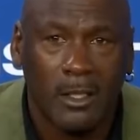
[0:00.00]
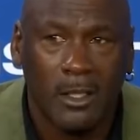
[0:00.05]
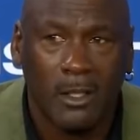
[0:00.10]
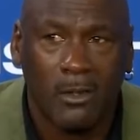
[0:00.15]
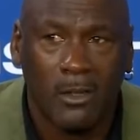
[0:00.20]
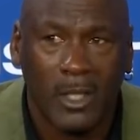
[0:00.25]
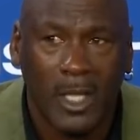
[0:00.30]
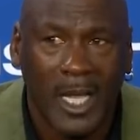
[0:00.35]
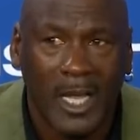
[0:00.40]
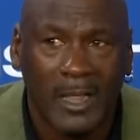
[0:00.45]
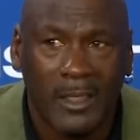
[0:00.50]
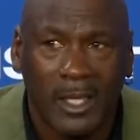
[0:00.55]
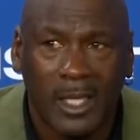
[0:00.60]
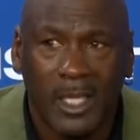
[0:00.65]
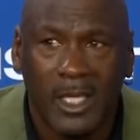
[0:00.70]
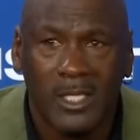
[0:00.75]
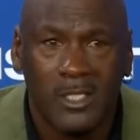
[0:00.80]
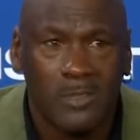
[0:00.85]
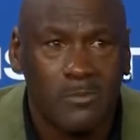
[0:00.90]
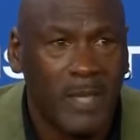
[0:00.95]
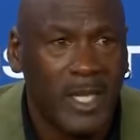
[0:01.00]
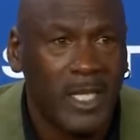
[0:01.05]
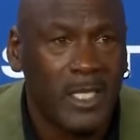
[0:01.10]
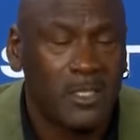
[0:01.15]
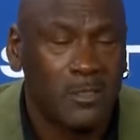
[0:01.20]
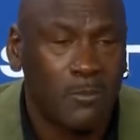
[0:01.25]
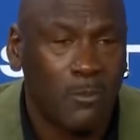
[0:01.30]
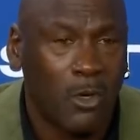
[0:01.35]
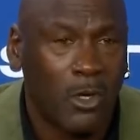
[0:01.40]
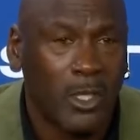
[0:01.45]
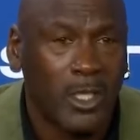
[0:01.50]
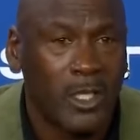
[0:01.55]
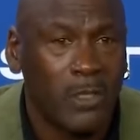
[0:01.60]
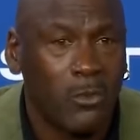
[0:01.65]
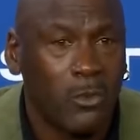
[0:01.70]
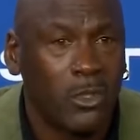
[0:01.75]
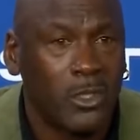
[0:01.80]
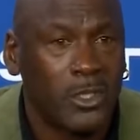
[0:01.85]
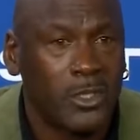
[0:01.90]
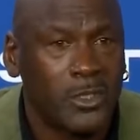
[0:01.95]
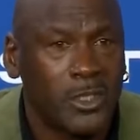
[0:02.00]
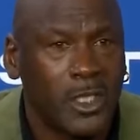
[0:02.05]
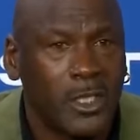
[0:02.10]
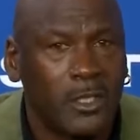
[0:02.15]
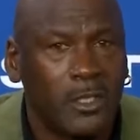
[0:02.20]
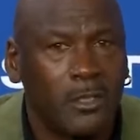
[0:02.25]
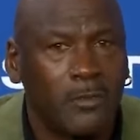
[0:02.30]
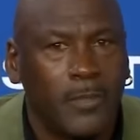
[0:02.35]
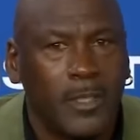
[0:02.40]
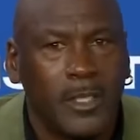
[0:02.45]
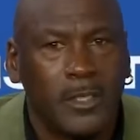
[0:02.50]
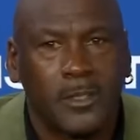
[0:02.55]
culminating in 6 NBA championships